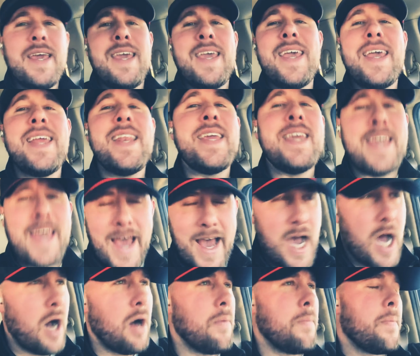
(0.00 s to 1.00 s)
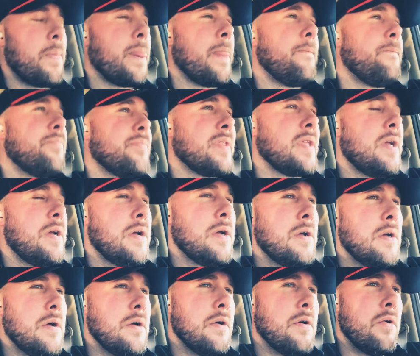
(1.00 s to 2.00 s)
Anyhow,
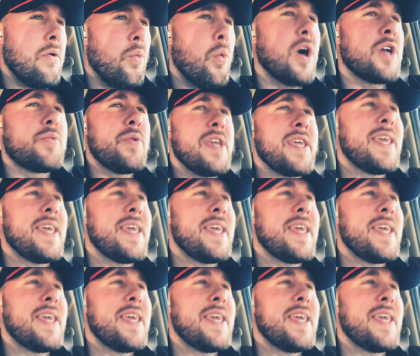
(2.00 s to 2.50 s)
what we